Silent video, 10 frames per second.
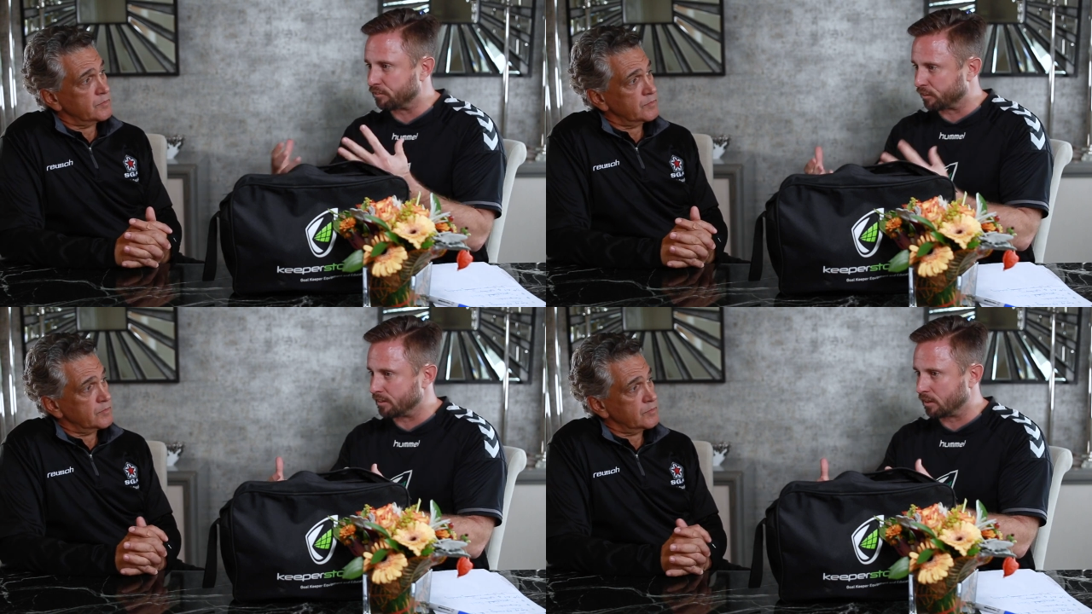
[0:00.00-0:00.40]

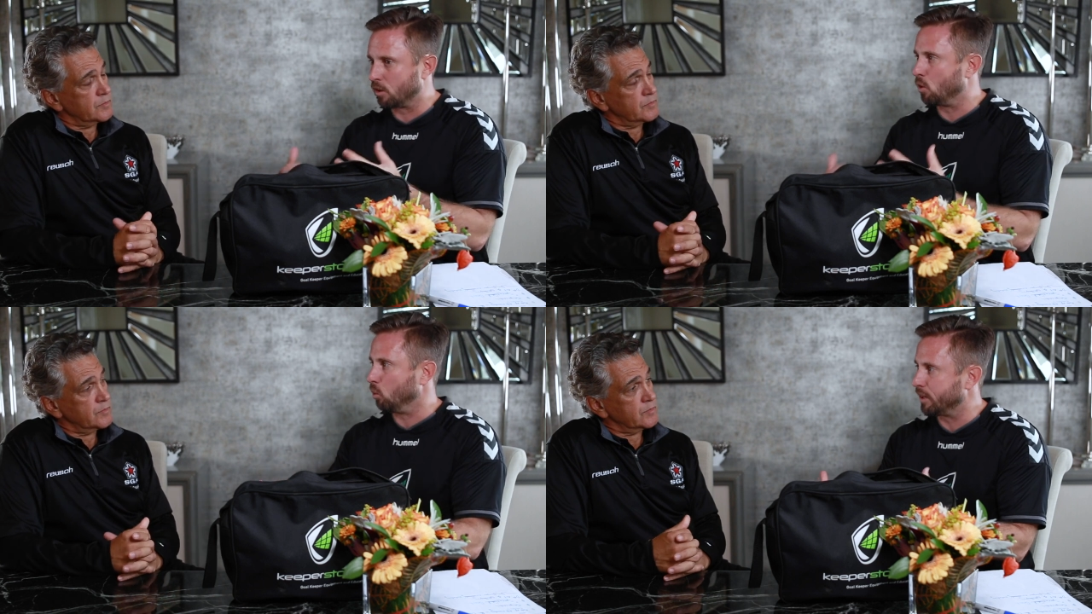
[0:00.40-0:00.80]
Speaker 1: different
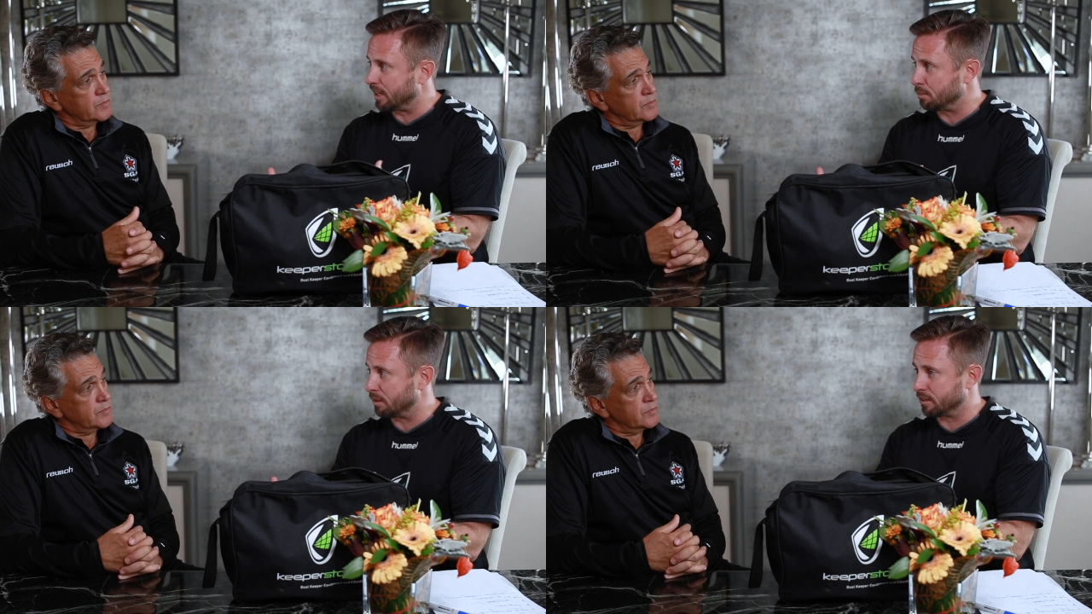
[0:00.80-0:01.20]

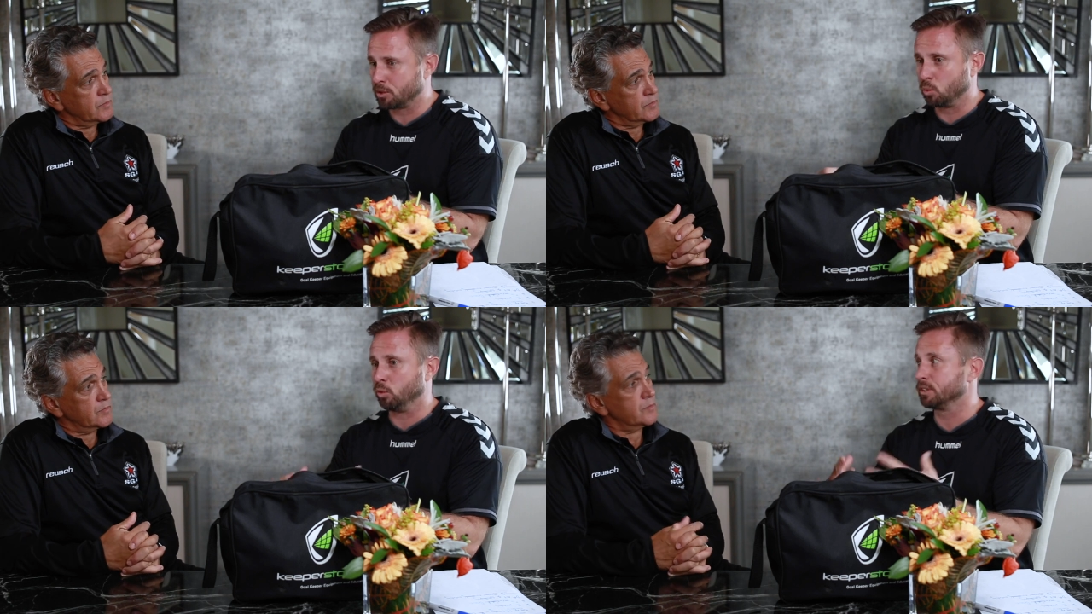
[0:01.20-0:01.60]
goalkeeping
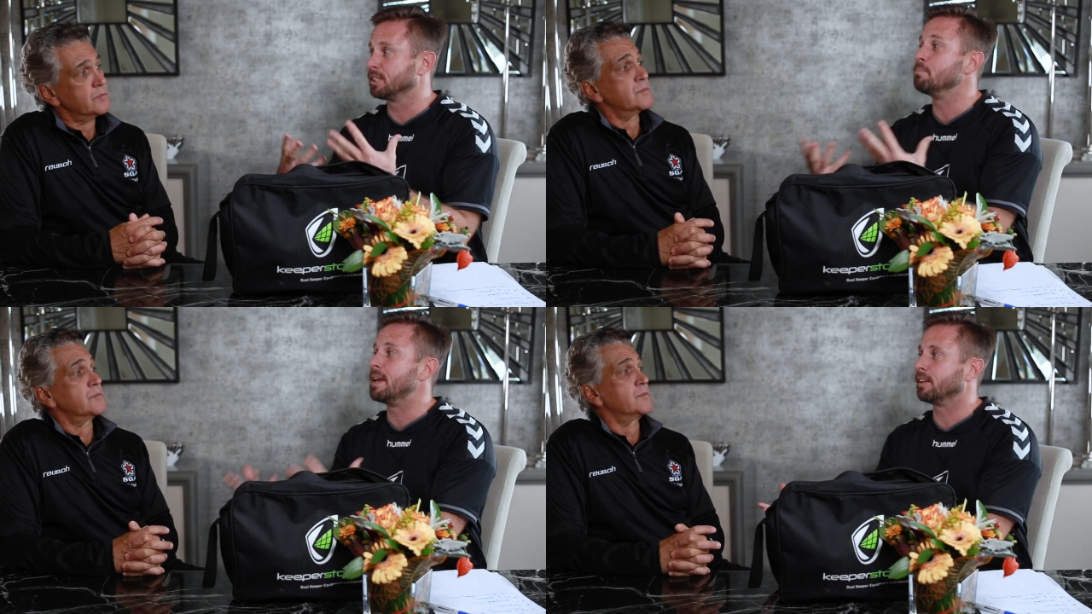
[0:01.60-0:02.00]
tools to
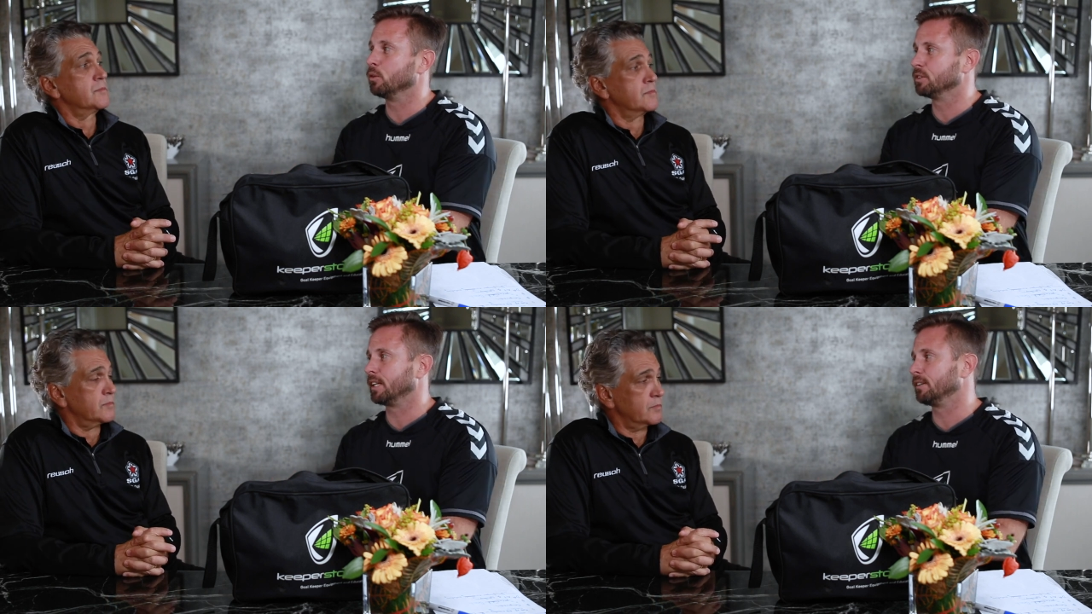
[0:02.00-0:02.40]
make
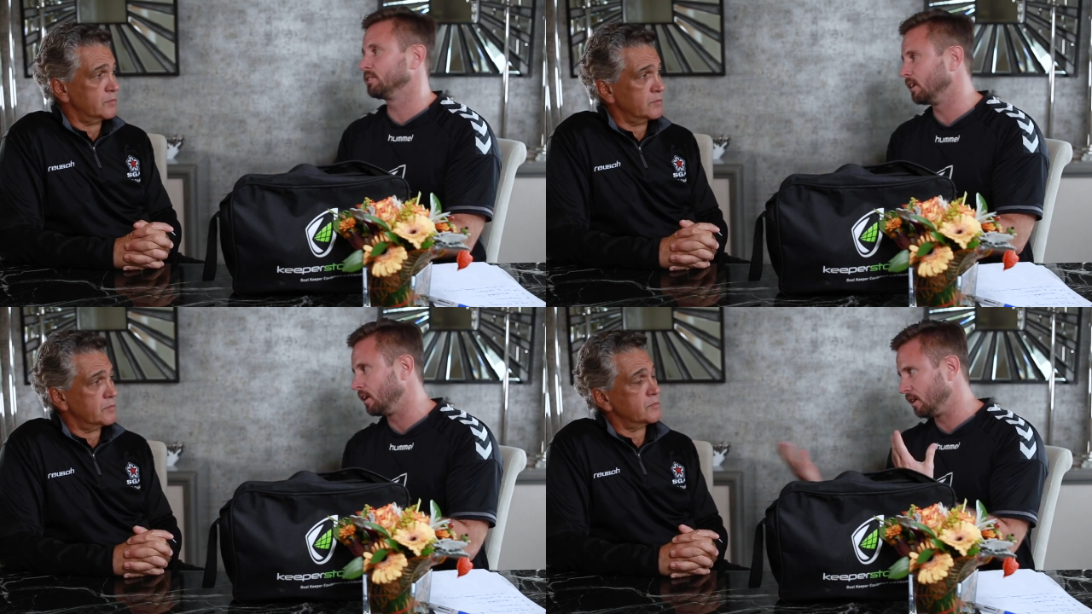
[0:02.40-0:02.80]
those saves.
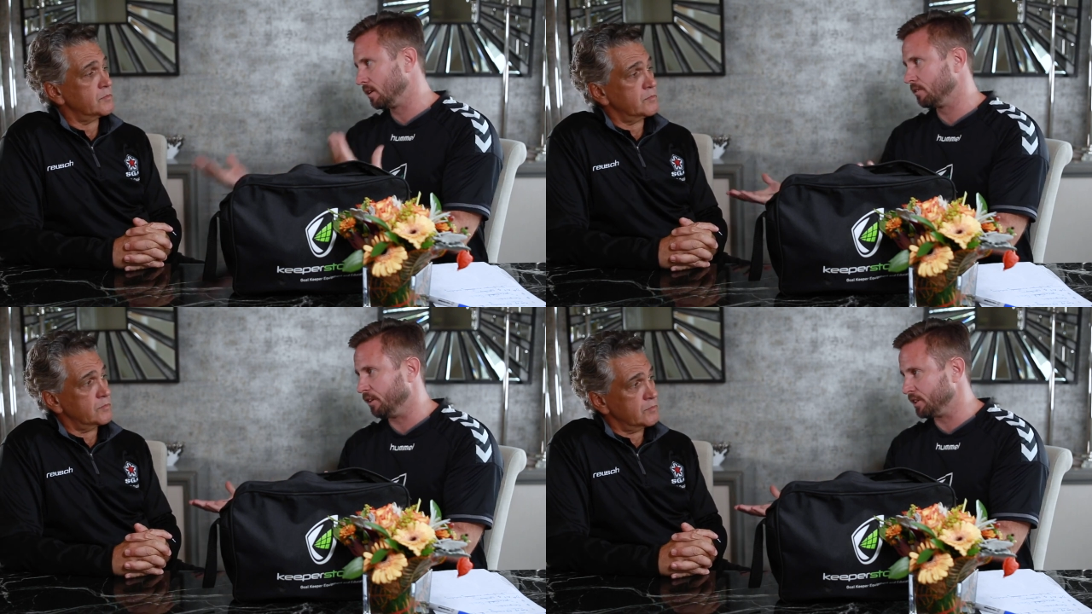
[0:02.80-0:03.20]

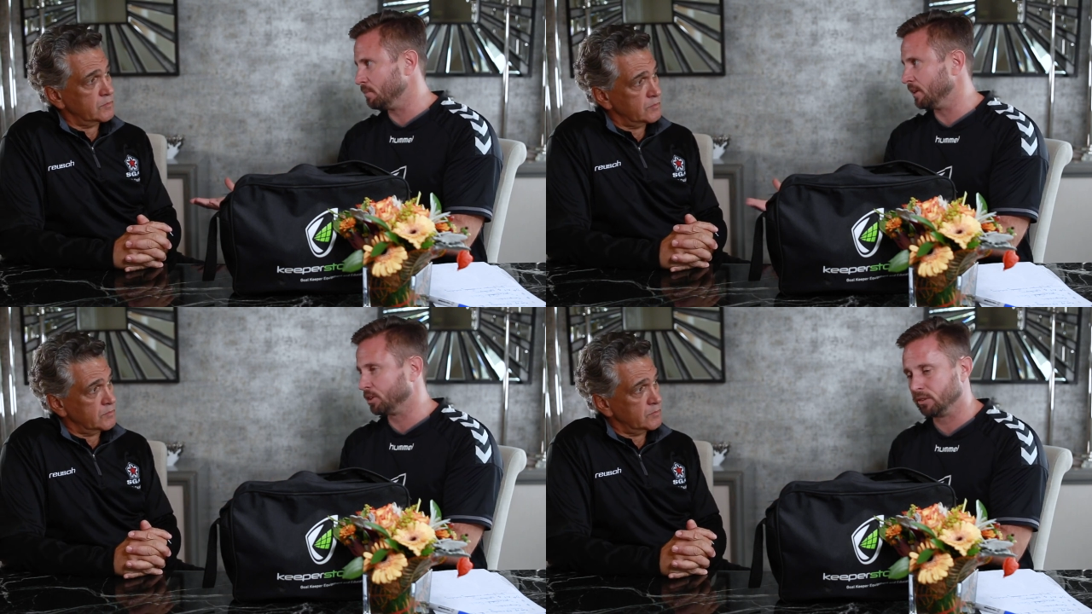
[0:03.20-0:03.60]

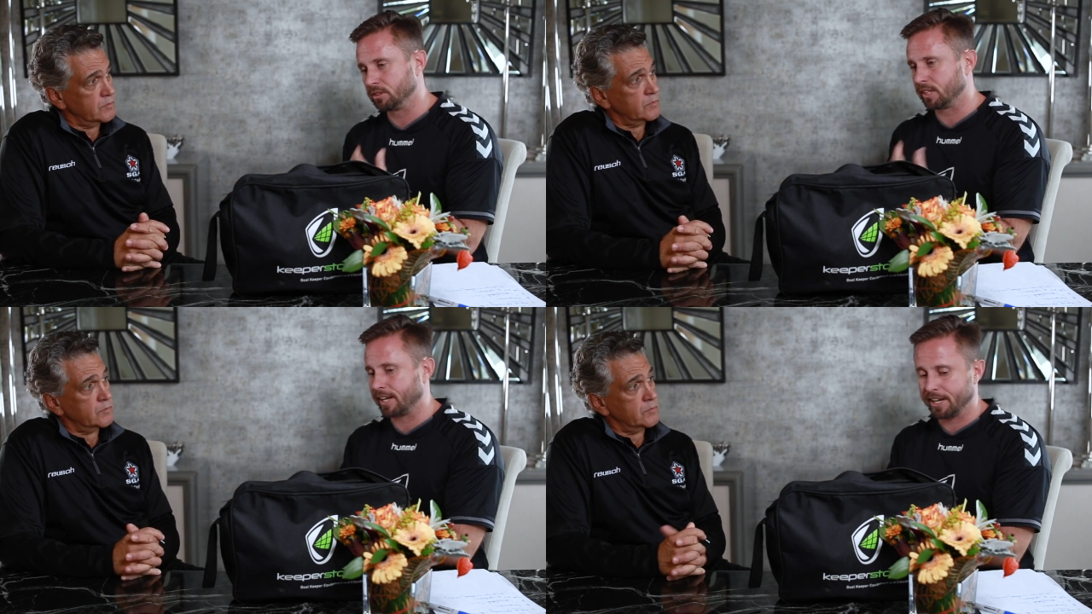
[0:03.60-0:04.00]
Fundamentals
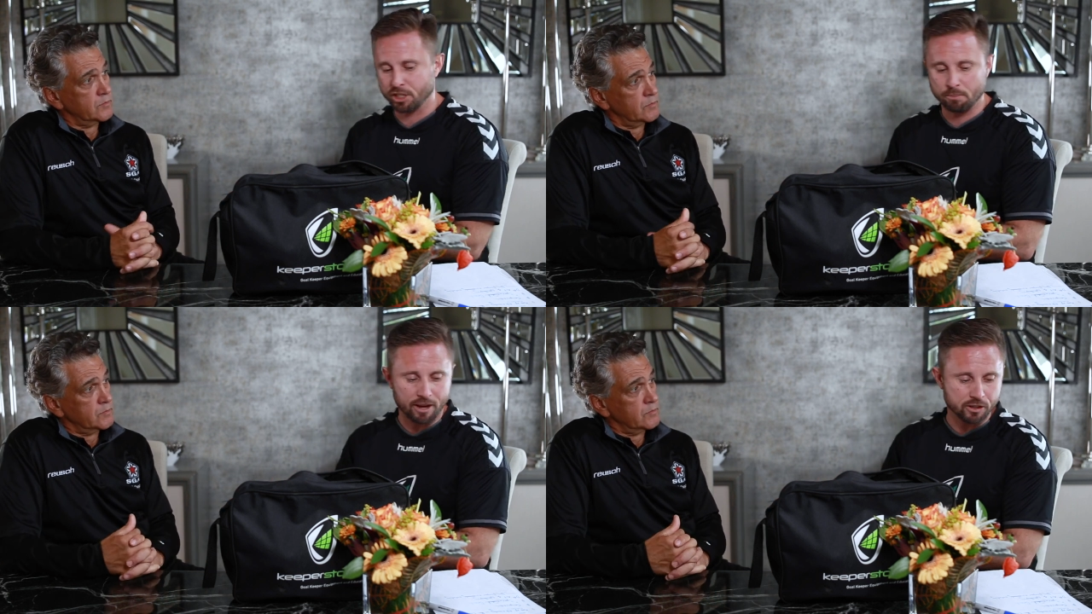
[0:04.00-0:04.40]
to
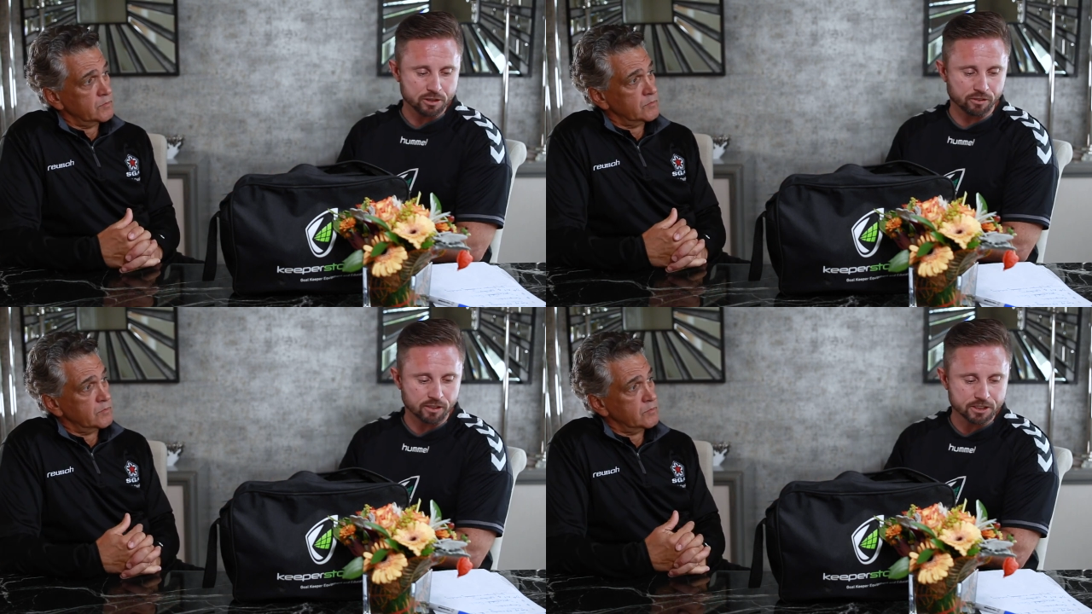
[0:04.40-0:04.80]
catching matters
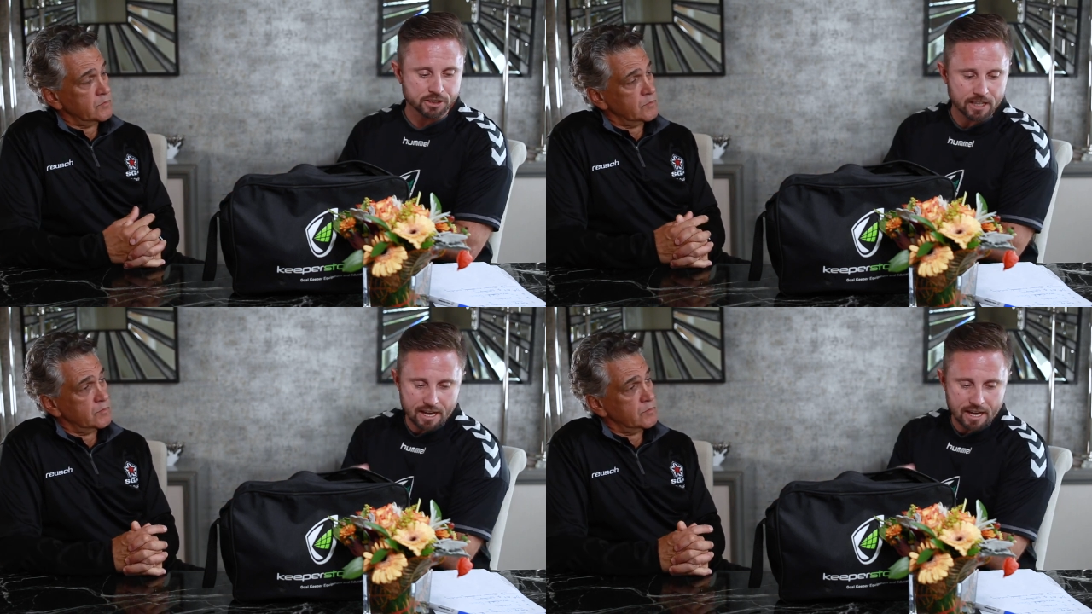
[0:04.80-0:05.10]
first.